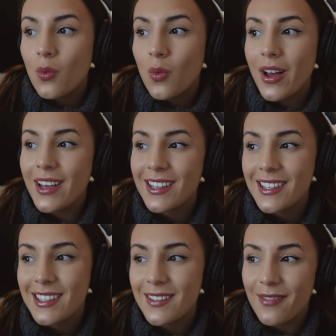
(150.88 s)

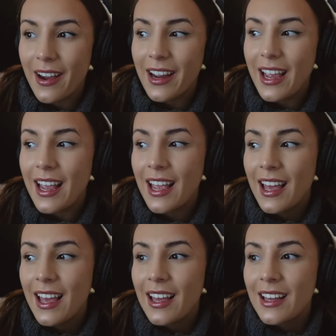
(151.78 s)
was very
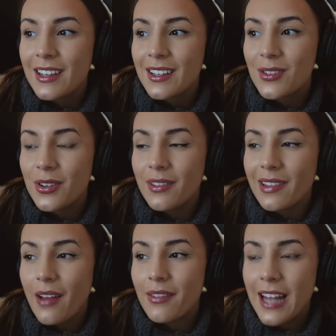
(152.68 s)
sort of
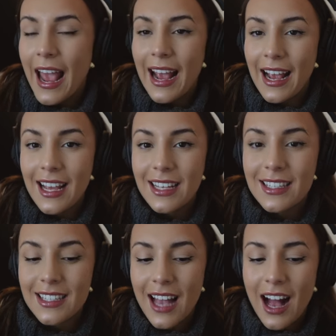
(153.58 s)
love and
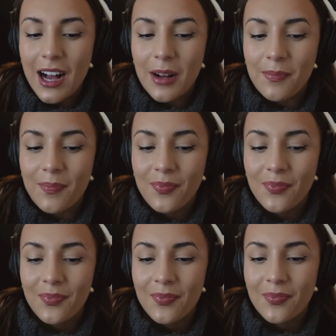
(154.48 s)
hate. Um,
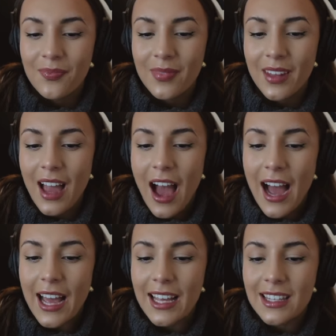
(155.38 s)

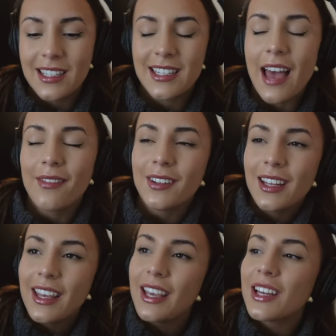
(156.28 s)
I
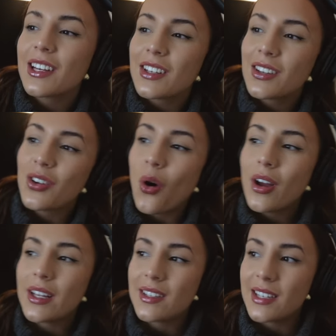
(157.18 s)
definitely got
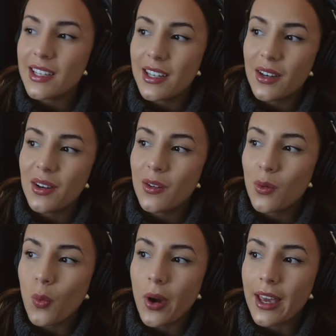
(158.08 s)
into
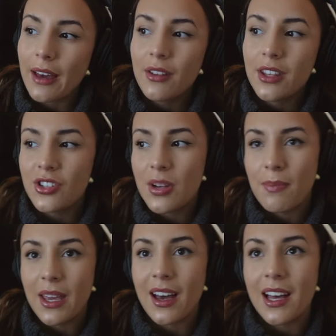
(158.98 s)
working out at the gym
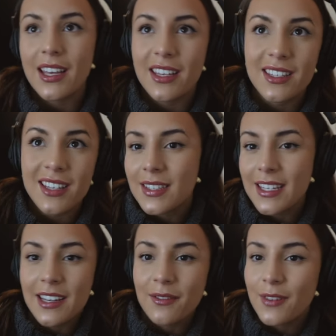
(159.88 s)
because
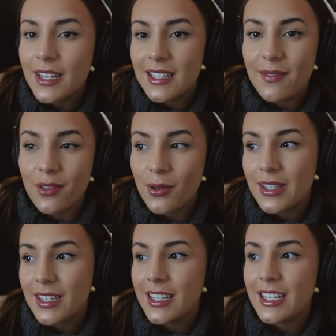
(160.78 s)
seeing fitness
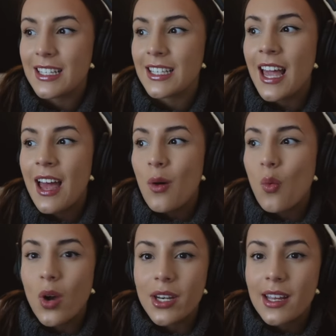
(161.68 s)
influencers
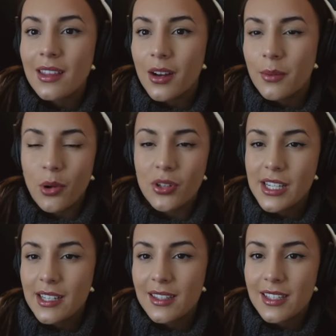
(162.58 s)
wanting their
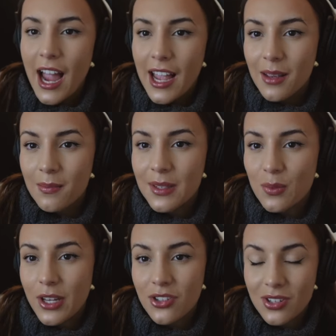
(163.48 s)
body types,
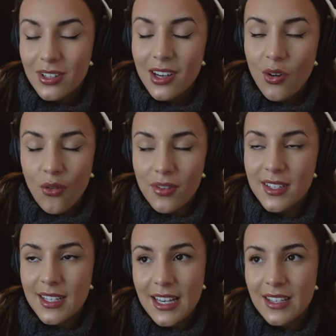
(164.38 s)
which
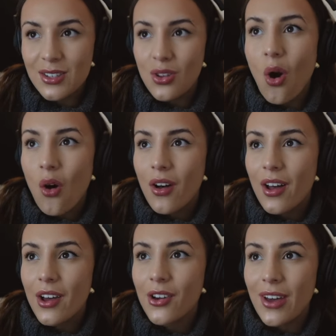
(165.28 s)
obviously is not
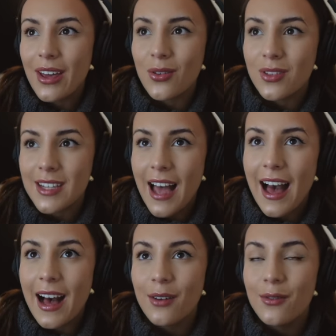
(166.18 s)
a great goal to
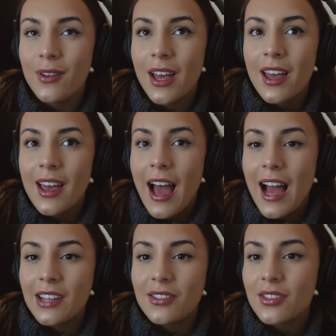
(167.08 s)
have.
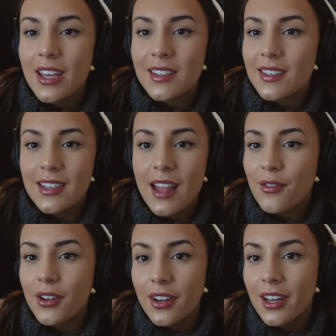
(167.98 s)
And it's
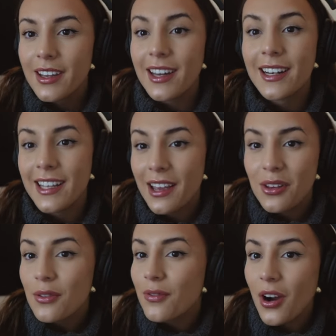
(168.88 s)
never gonna get
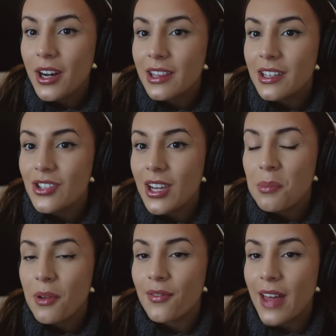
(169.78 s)
you far in the
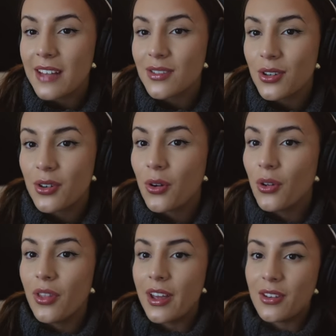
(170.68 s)
gym if that's your
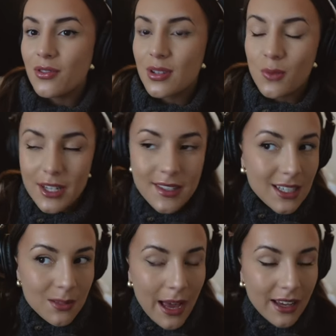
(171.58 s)
goal that you just want a
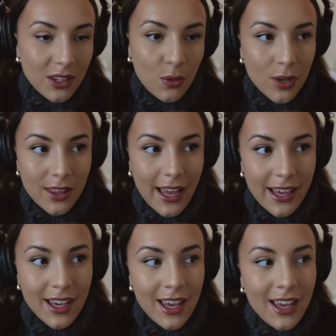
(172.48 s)
six pack and you want,
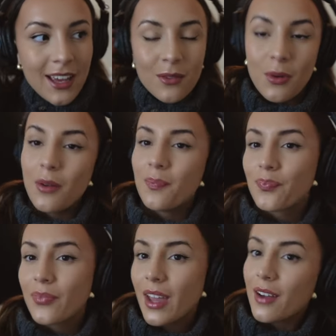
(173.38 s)
like, well,
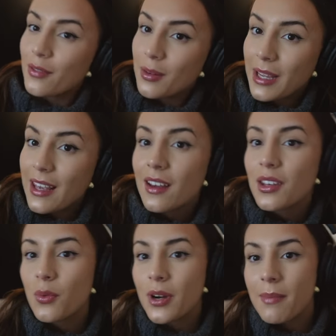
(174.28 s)
for me,
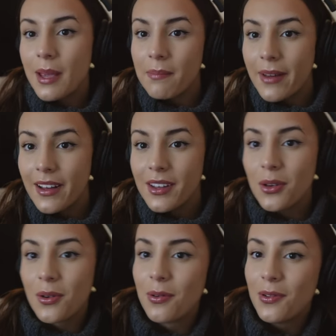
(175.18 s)
you want a big butt,
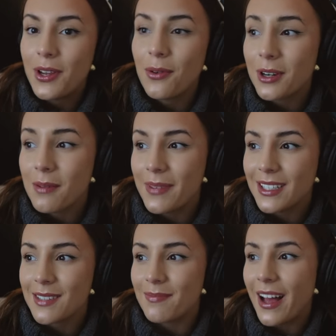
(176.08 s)
you, you want to
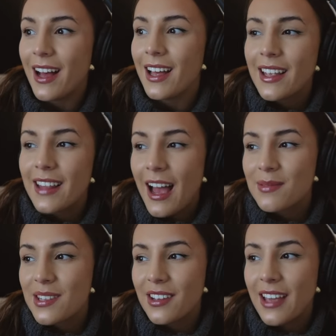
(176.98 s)
build a butt. That
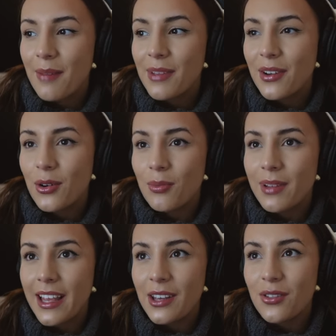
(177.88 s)
absolutely can be a goal,
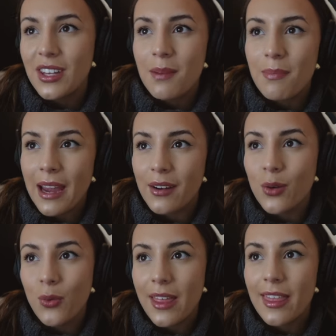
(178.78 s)
but like you need to pair
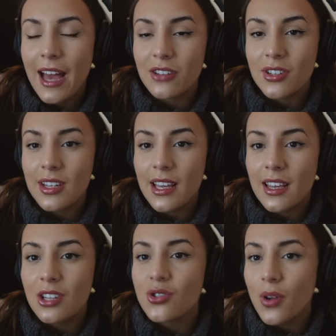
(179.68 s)
it with actually
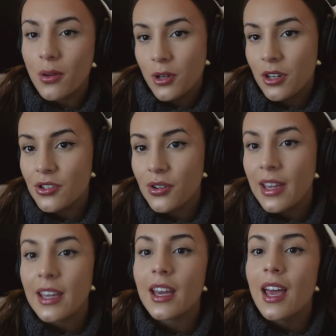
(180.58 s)
enjoying what you're
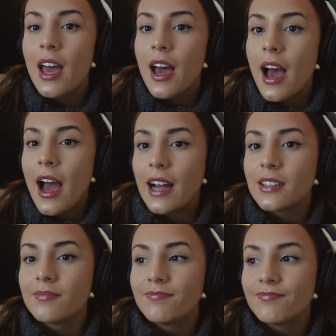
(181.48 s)
doing
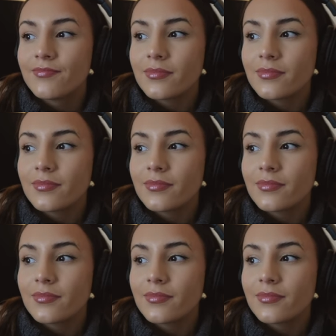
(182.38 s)
and